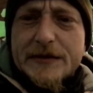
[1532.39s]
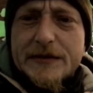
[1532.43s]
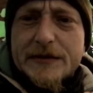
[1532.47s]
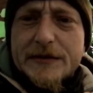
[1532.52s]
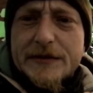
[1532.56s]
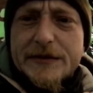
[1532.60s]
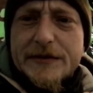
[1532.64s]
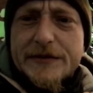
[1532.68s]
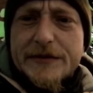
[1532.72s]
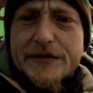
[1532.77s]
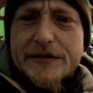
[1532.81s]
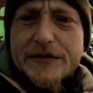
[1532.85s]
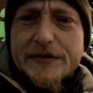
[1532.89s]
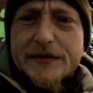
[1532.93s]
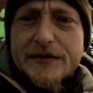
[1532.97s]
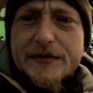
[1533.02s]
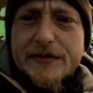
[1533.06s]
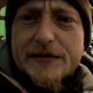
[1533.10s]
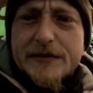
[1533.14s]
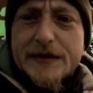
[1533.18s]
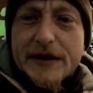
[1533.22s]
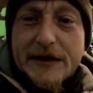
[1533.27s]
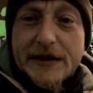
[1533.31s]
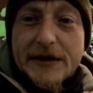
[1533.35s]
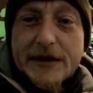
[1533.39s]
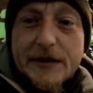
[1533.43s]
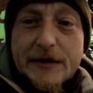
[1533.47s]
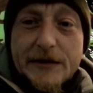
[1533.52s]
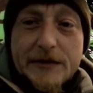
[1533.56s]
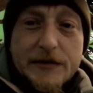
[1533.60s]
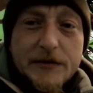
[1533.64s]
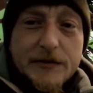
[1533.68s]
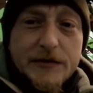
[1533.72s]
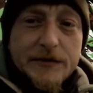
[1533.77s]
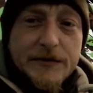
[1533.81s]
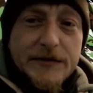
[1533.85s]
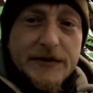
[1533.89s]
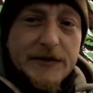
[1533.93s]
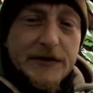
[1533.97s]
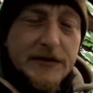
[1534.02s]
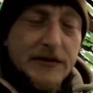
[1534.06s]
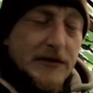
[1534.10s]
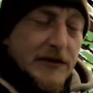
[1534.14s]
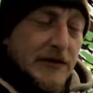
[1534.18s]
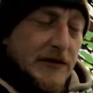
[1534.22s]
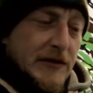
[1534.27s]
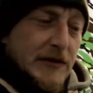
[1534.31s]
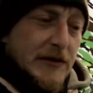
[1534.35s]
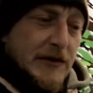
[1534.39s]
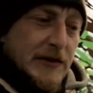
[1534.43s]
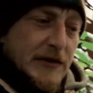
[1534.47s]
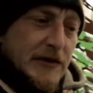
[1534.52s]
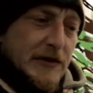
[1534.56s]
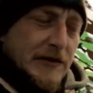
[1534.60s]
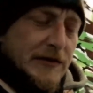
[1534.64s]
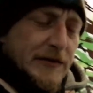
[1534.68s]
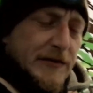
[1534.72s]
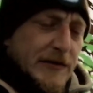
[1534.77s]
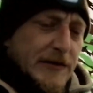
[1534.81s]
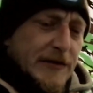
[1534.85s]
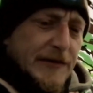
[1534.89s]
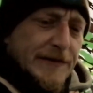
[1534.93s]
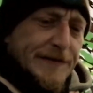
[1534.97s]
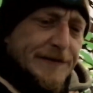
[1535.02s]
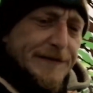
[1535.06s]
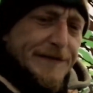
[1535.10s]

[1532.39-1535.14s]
which they know I told them that, but